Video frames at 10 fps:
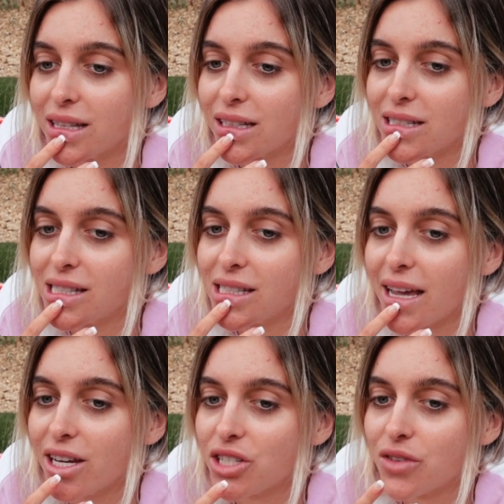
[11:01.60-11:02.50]
that these
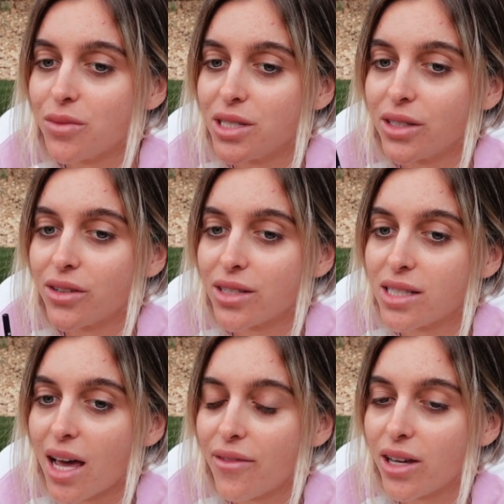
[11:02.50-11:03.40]
ages from 0 to
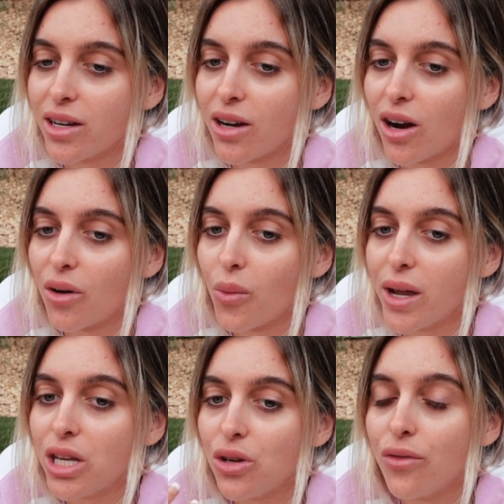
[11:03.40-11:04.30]
7 are
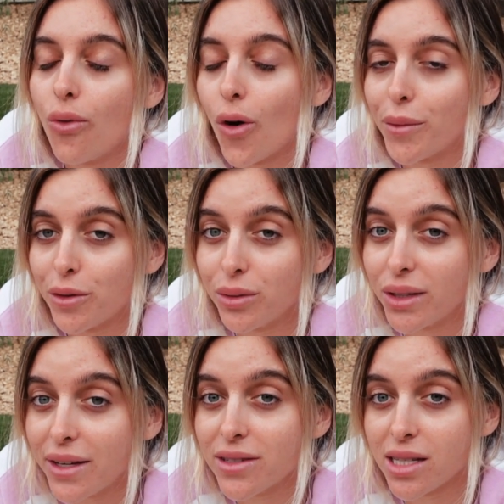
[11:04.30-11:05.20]
when you form your
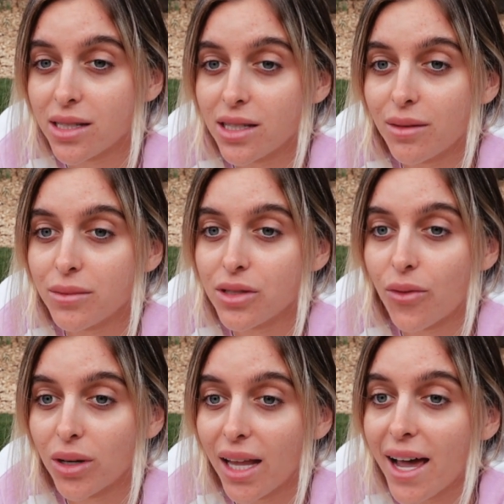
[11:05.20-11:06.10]
belief systems
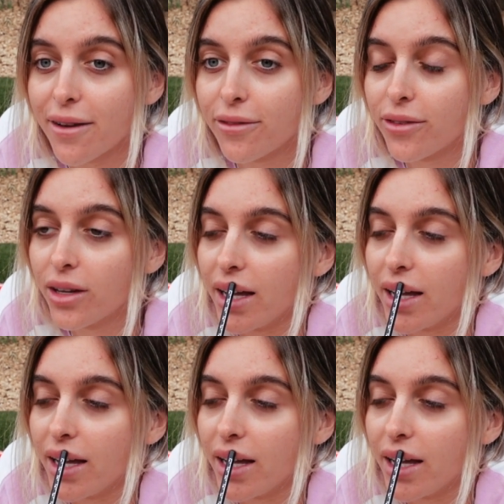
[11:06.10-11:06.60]
for life.